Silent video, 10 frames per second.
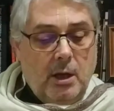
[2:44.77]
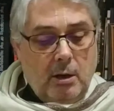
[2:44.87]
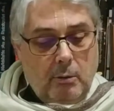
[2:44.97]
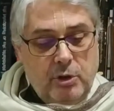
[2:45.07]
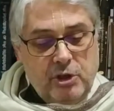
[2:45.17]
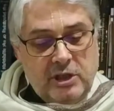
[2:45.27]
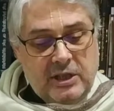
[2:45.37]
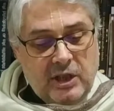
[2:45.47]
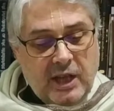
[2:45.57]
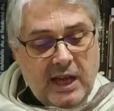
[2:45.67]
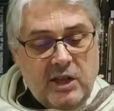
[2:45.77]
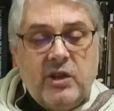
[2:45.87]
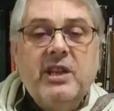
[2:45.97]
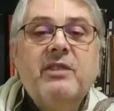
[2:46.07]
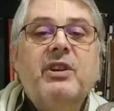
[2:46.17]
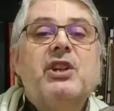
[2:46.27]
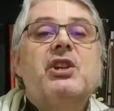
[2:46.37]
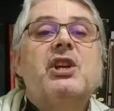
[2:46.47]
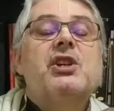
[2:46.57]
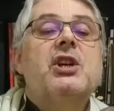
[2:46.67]
which indicate
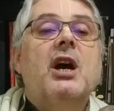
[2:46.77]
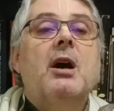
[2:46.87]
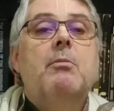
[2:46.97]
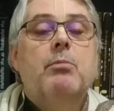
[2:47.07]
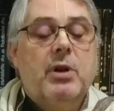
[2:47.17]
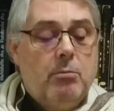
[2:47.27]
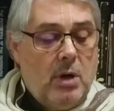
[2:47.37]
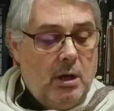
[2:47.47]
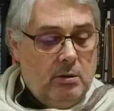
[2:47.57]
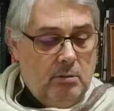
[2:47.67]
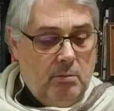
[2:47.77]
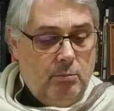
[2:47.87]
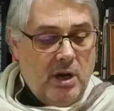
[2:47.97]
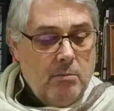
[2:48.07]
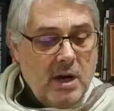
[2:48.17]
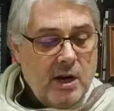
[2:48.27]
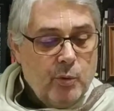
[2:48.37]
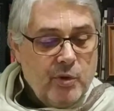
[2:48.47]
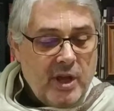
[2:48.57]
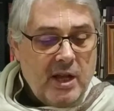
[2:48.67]
Nirvishesha Brahma. Brahman
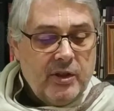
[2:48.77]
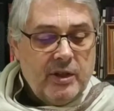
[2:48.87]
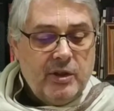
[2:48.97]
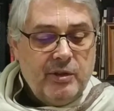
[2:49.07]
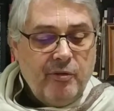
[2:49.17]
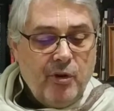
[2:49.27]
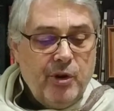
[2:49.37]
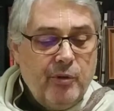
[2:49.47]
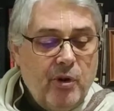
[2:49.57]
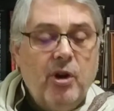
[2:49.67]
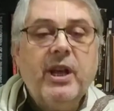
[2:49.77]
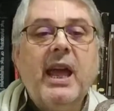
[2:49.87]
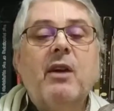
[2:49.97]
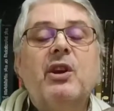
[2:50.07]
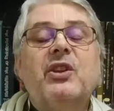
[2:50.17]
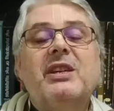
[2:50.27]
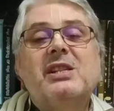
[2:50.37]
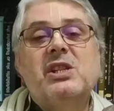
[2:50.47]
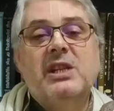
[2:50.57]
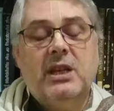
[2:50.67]
devoid of all
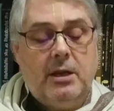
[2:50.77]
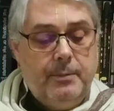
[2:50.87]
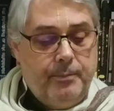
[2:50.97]
characteristic.